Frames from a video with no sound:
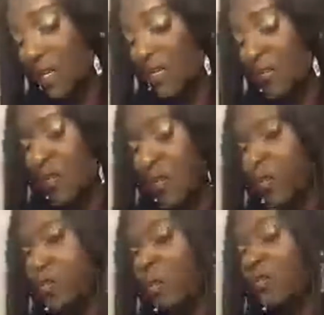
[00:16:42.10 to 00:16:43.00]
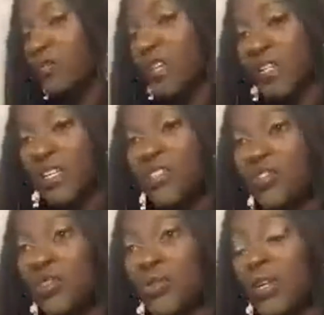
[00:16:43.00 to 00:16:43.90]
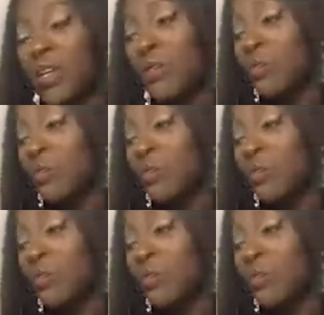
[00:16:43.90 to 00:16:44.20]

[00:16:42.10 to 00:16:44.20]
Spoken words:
So really during